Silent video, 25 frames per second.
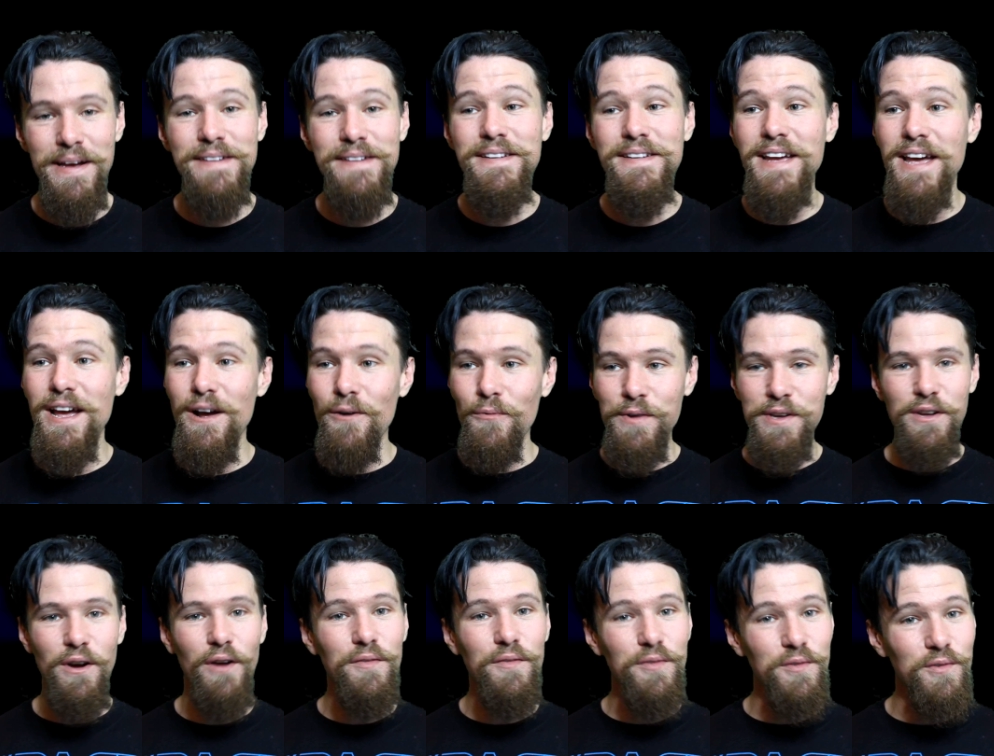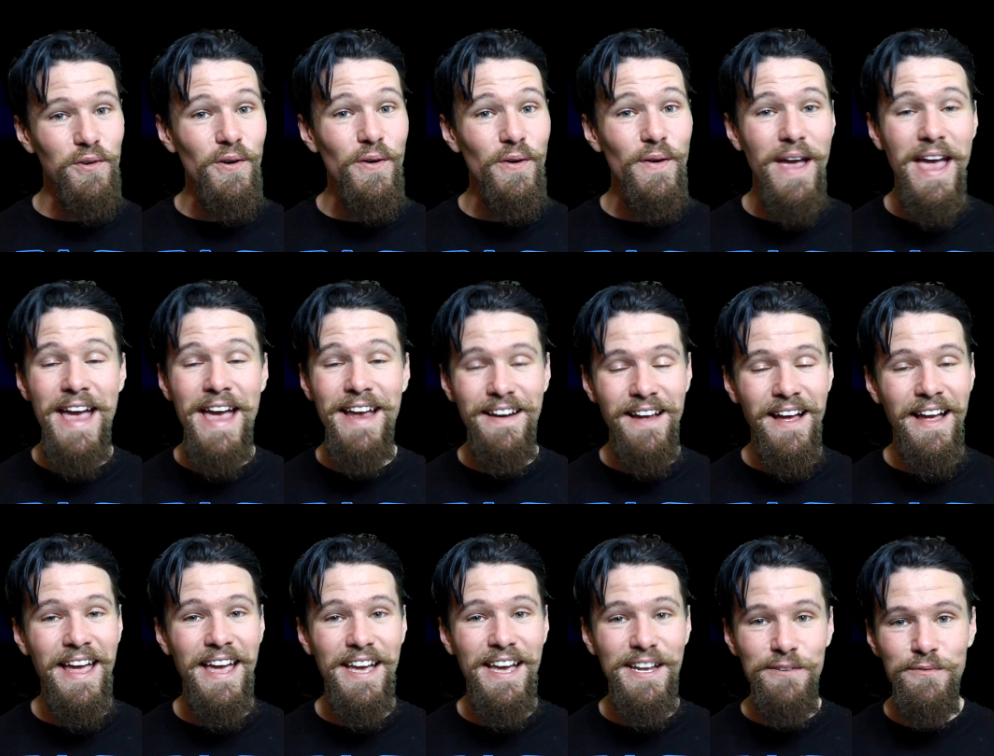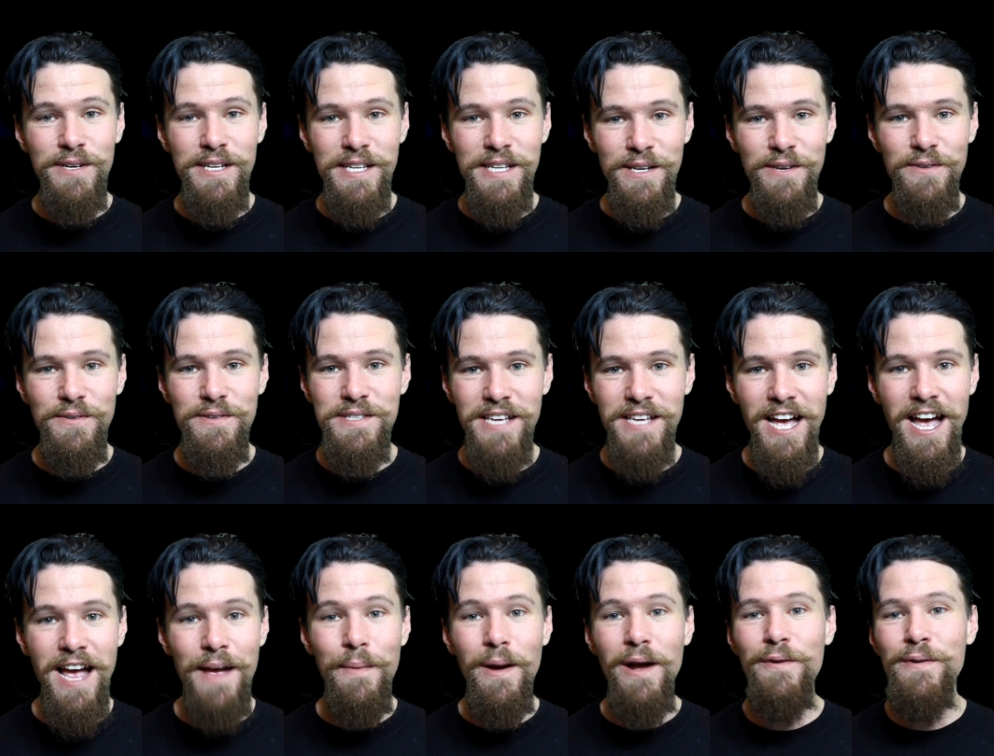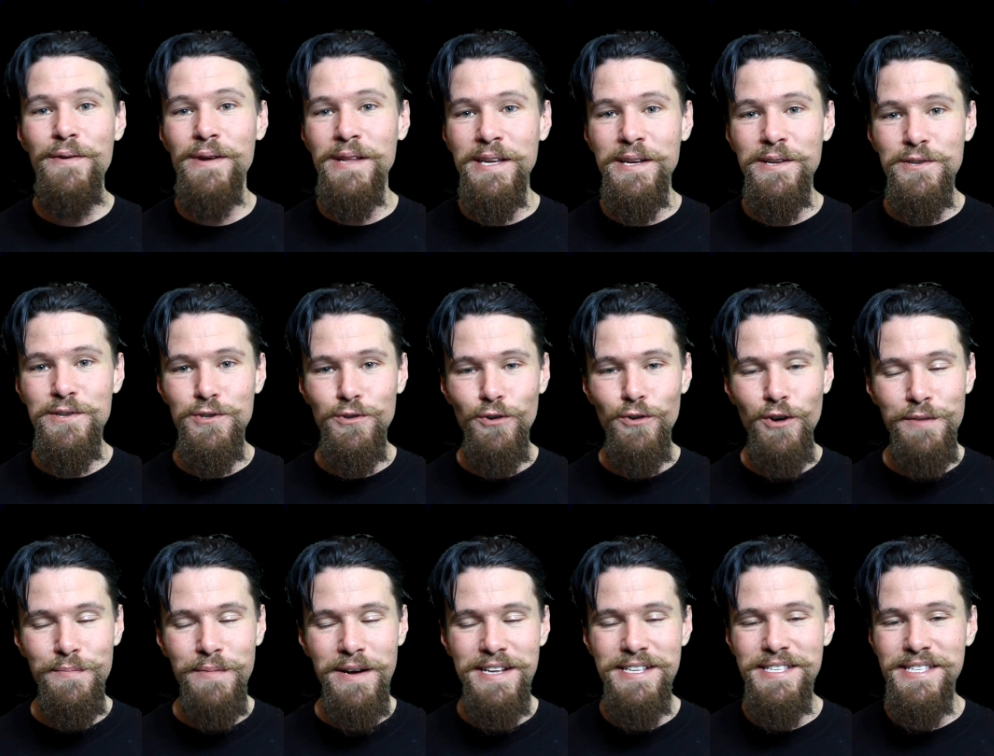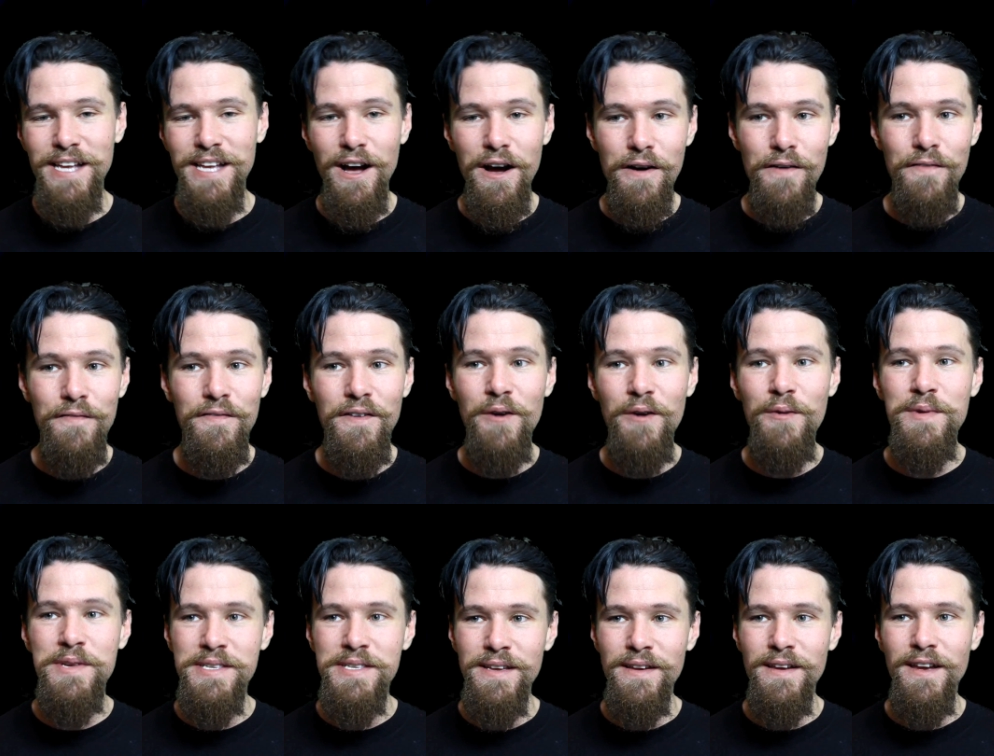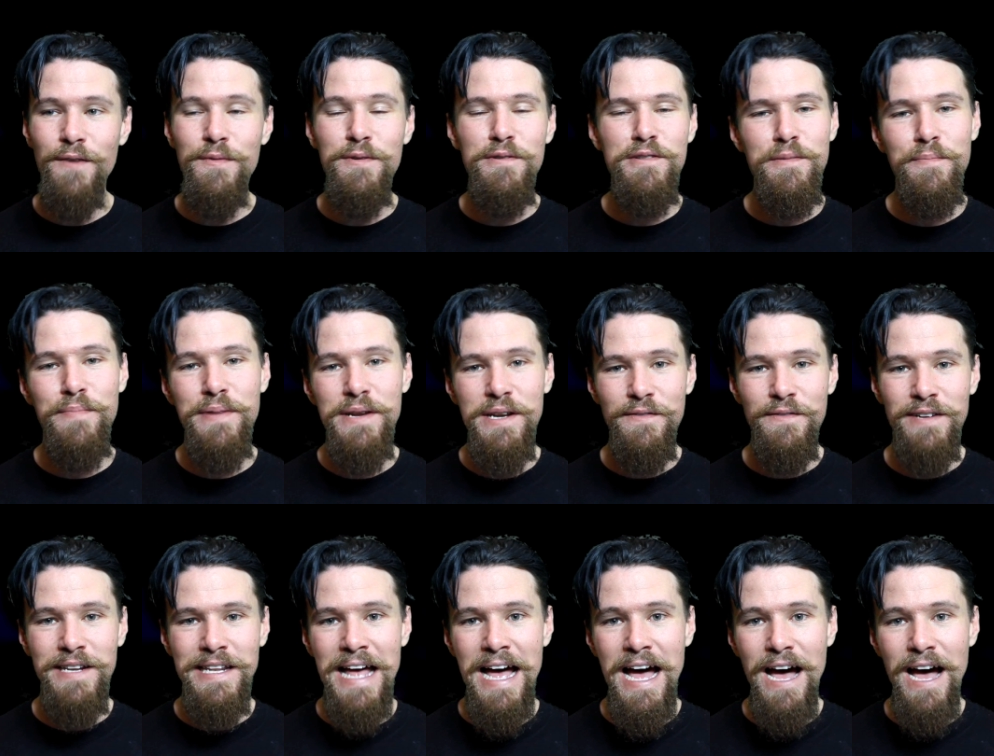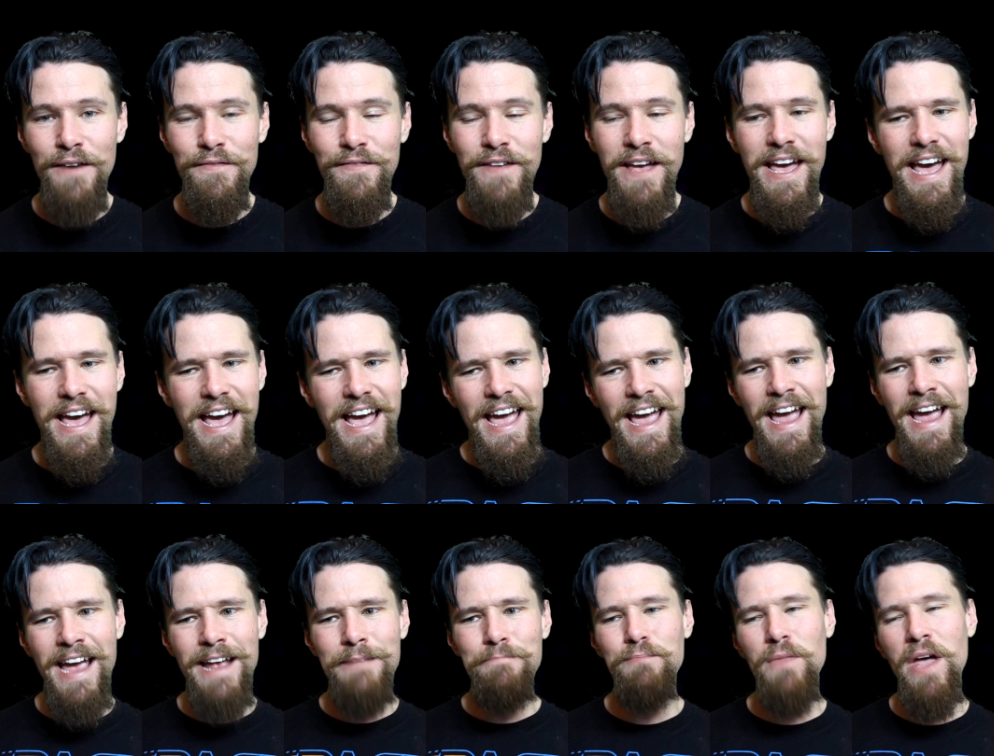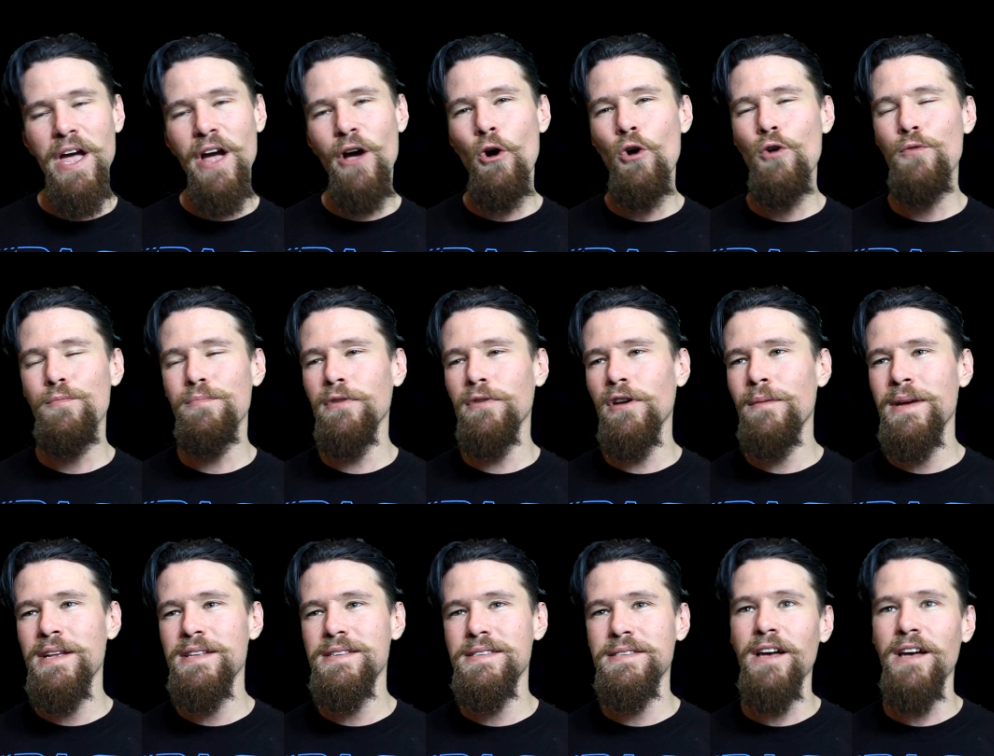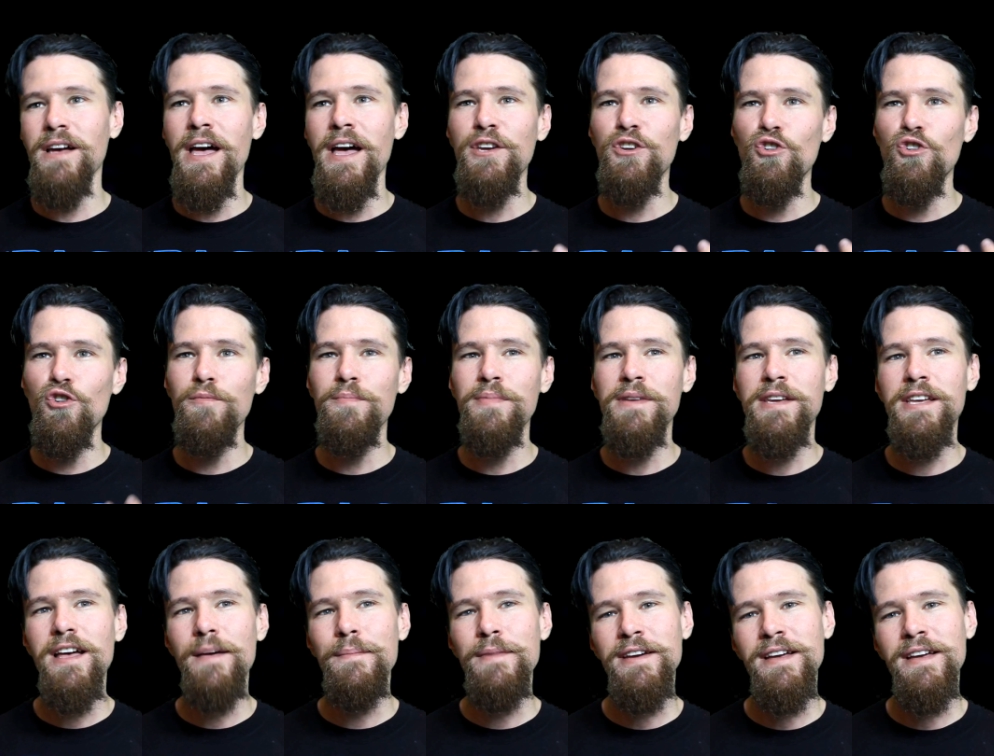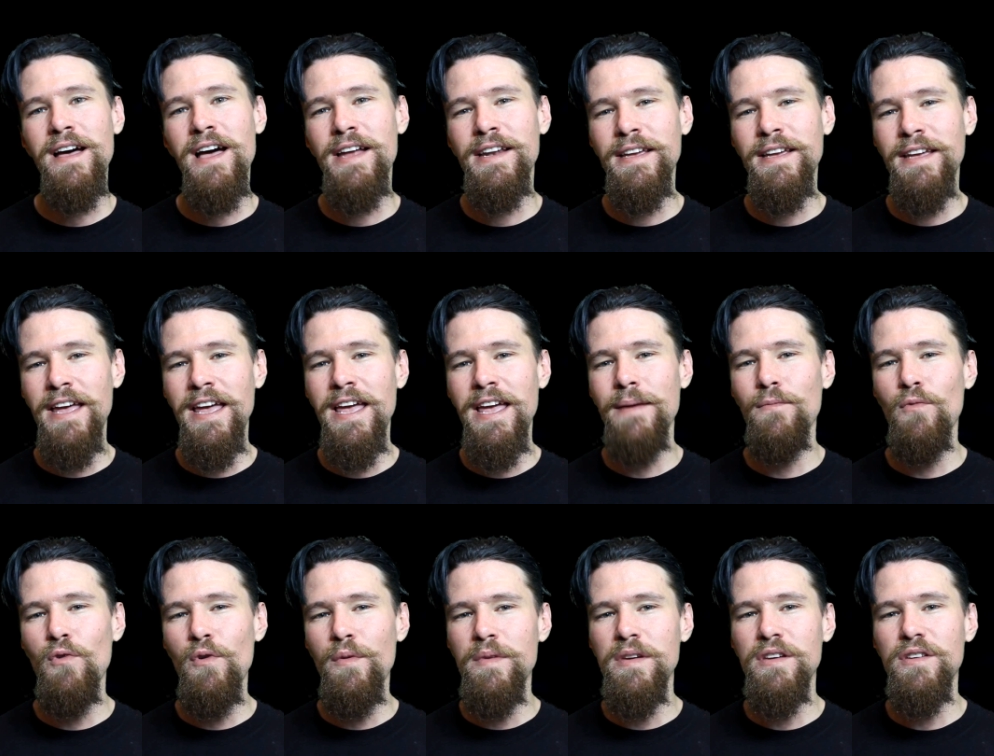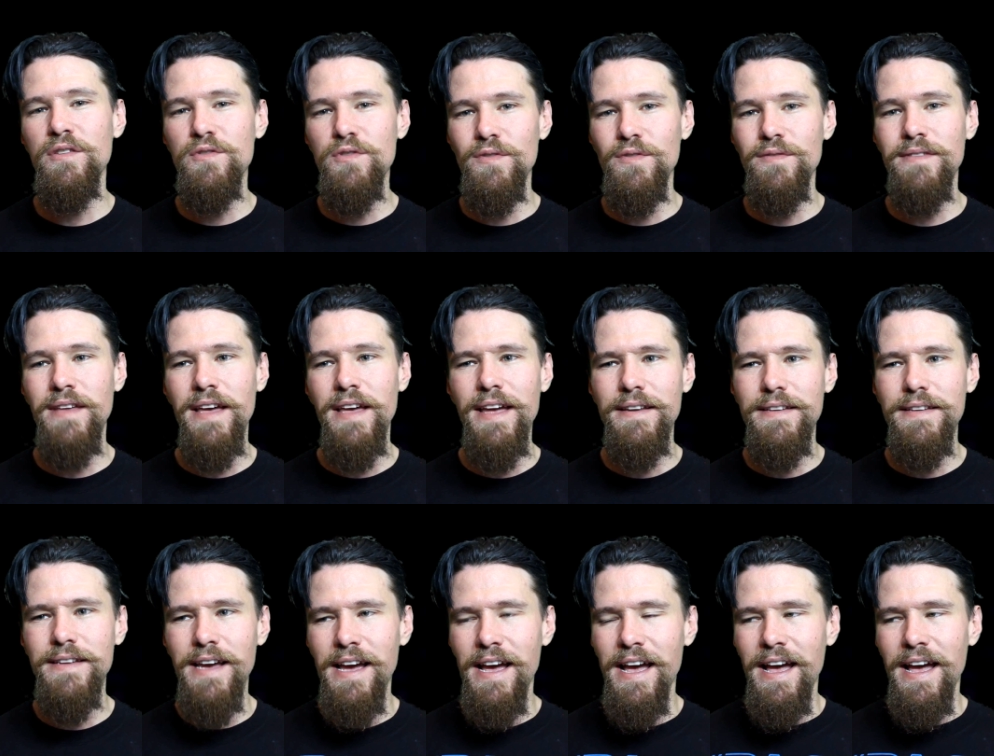But we got through and I had a really good time. I really enjoyed myself. It was a, it was a bit of a laugh. And I hope No Man's Sky could become a kind of game where we could do that.